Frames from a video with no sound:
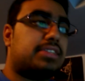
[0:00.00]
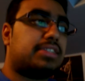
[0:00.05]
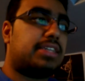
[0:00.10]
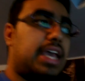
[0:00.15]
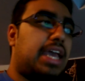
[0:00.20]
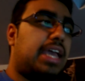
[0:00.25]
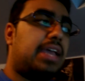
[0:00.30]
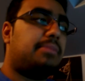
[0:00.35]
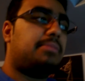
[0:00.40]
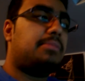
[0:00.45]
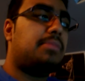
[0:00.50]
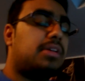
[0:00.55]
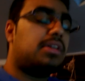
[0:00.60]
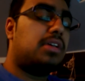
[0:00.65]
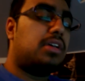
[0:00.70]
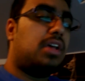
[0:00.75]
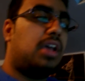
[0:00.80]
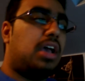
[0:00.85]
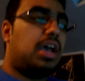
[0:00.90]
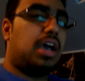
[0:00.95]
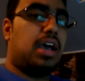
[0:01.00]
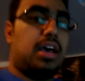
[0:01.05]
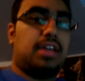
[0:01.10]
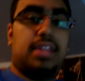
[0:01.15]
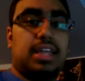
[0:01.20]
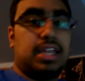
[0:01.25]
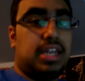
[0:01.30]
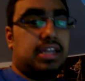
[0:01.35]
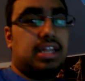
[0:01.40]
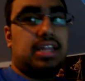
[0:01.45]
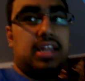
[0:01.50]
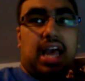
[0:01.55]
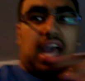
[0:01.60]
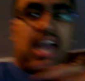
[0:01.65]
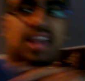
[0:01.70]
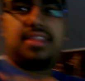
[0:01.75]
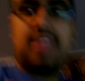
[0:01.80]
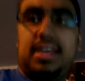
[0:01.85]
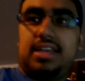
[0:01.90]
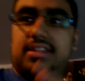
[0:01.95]
game, then I
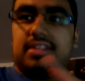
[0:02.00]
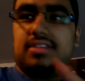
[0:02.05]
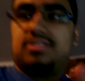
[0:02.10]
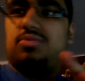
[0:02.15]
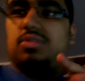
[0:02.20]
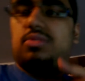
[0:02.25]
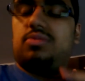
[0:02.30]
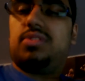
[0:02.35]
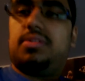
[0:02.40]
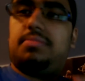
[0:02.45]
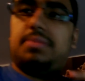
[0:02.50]
think this one would